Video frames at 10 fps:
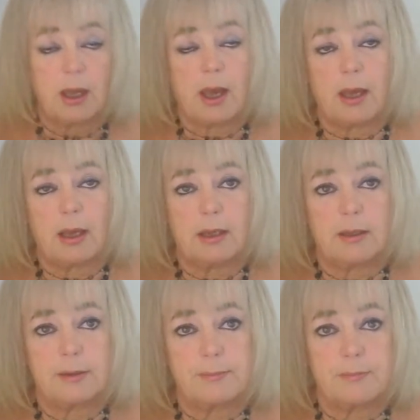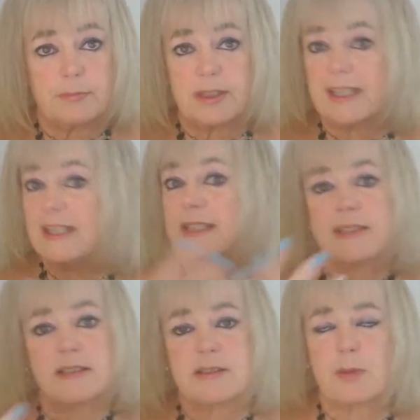The
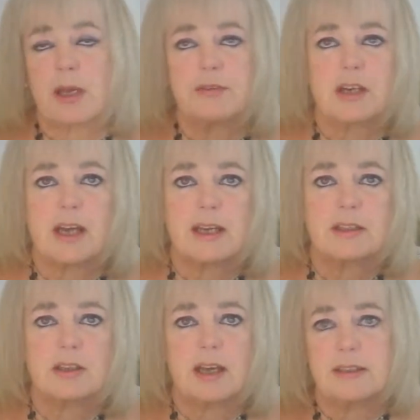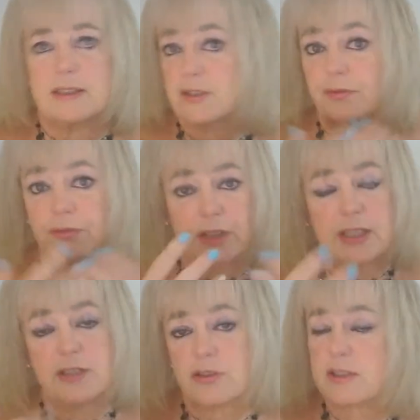easiest way, if you like, and it's
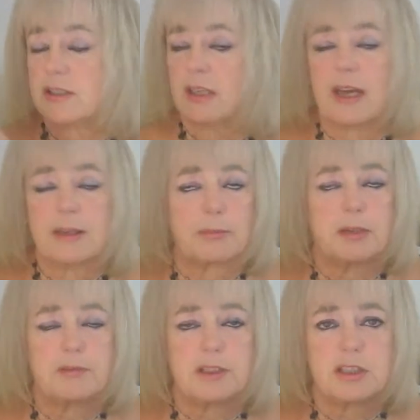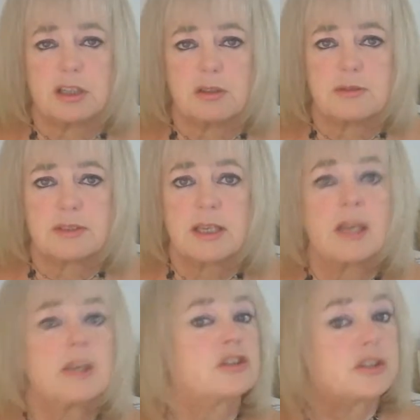free, just to like my videos.
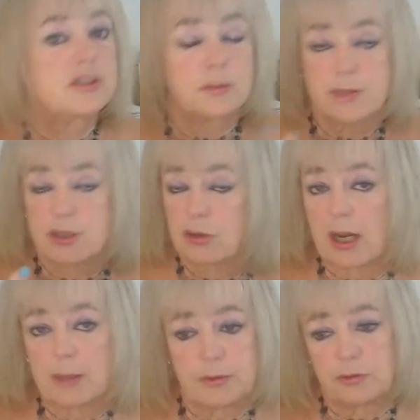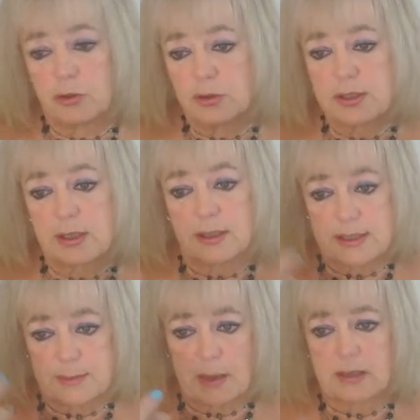To subscribe, of course, I
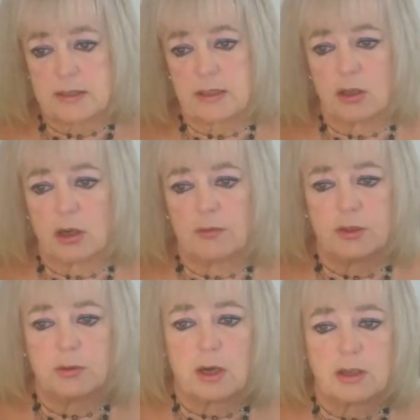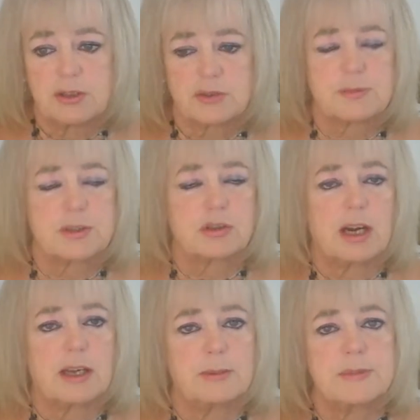expect a lot of you are
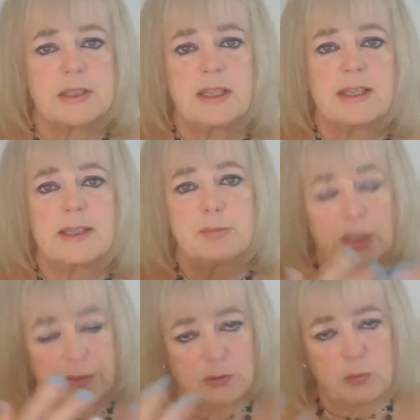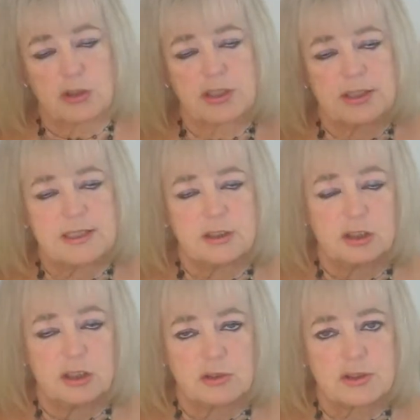subscribed. But if you're watching this and
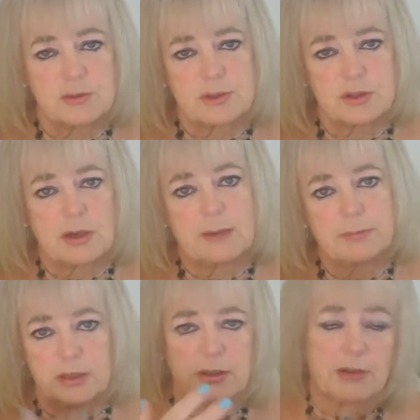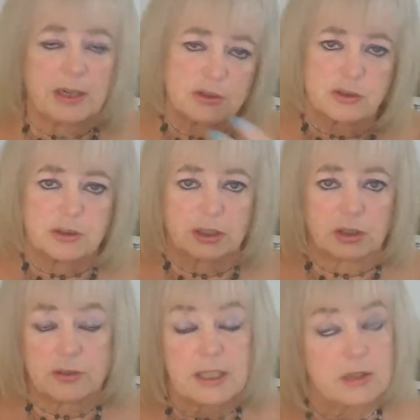you're not subscribed and you're enjoying the
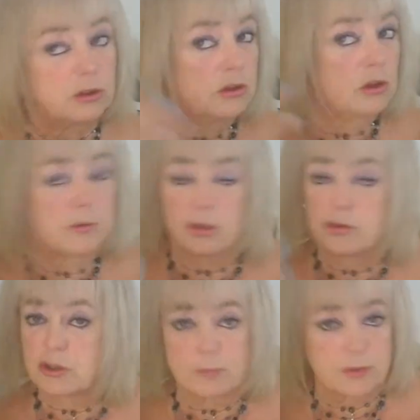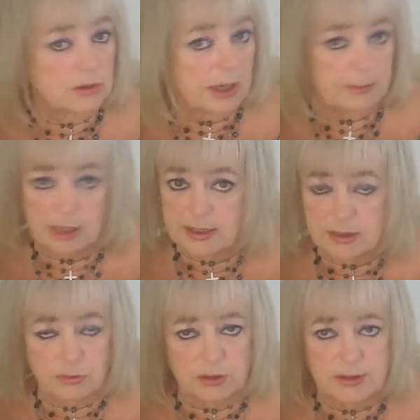content, you can always unsubscribe
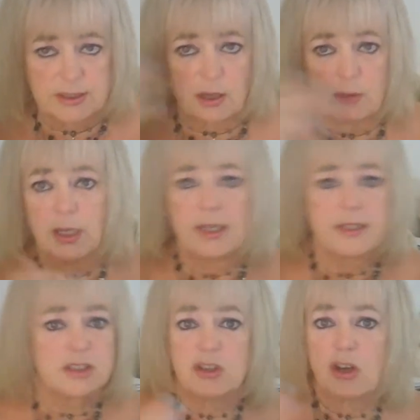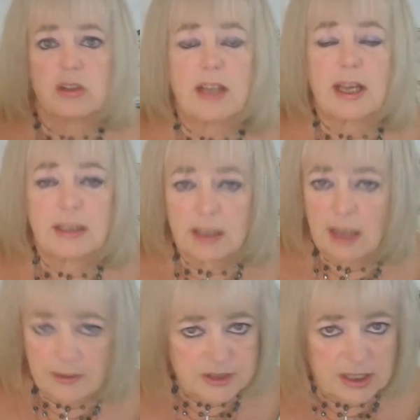later on. So it's not like a
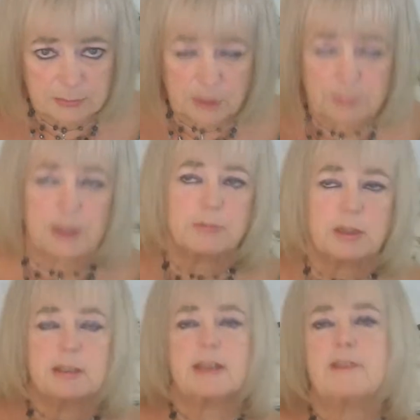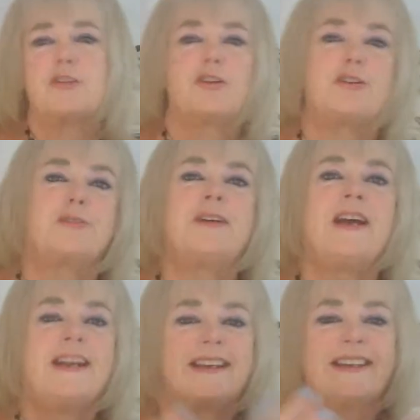lifetime commitment. If
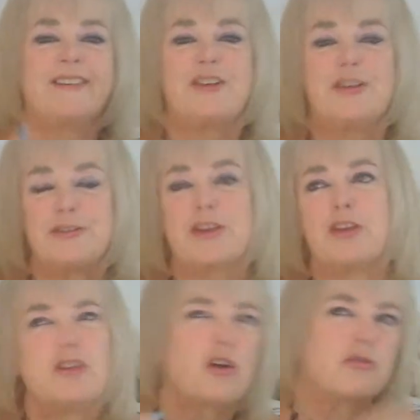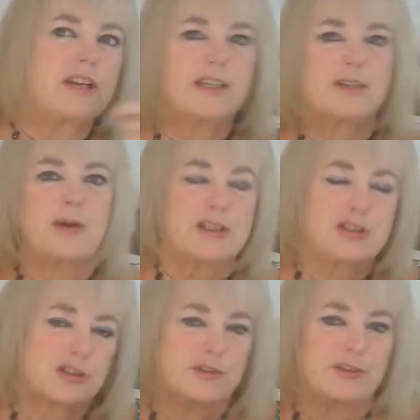you're not really quite
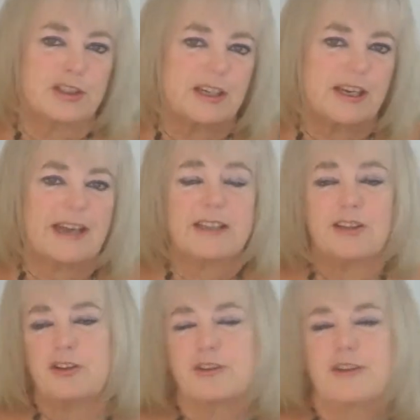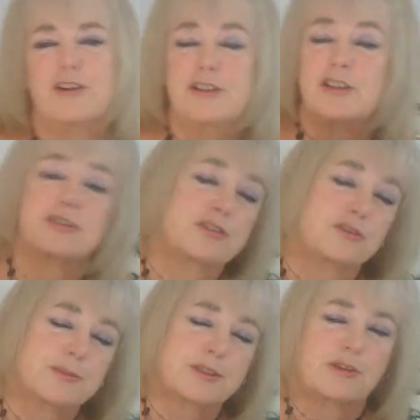sure if you're going to like it or not, you can
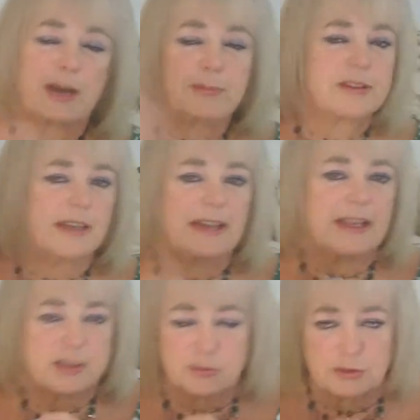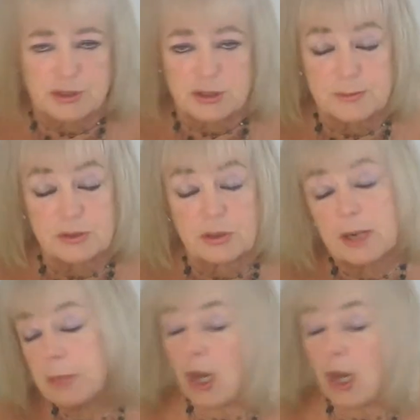subscribe and then later unsubscribe,